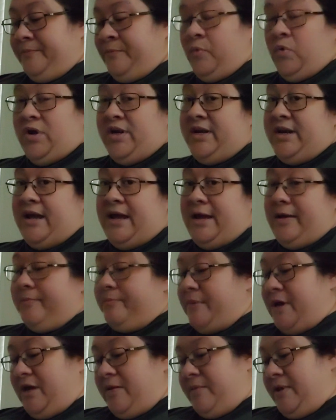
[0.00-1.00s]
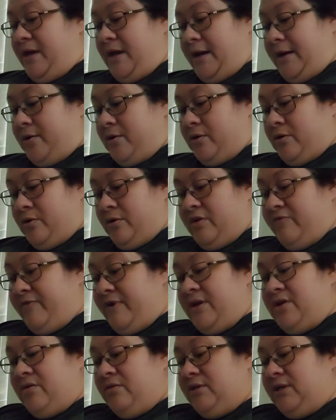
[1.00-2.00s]
One day, maybe. I don't know. If
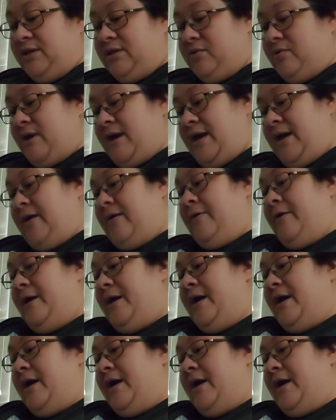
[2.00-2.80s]
I don't, that's okay.